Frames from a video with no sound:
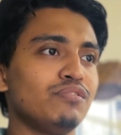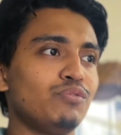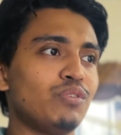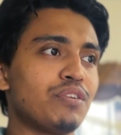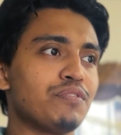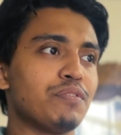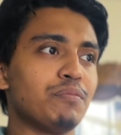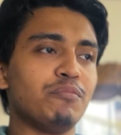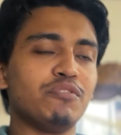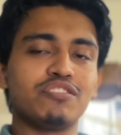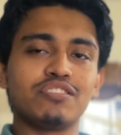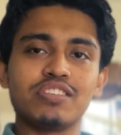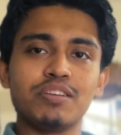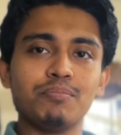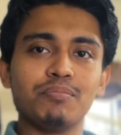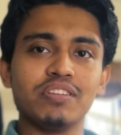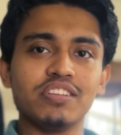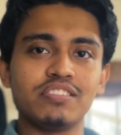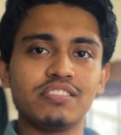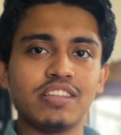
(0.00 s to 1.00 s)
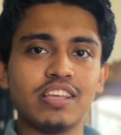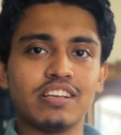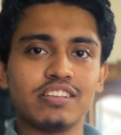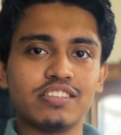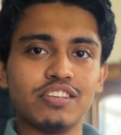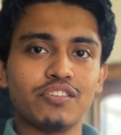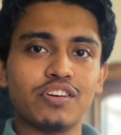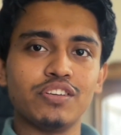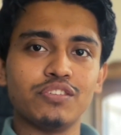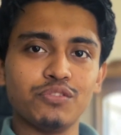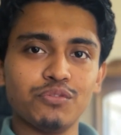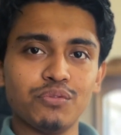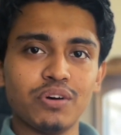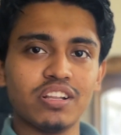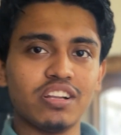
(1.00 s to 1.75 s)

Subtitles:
one of the most simplest things you can do,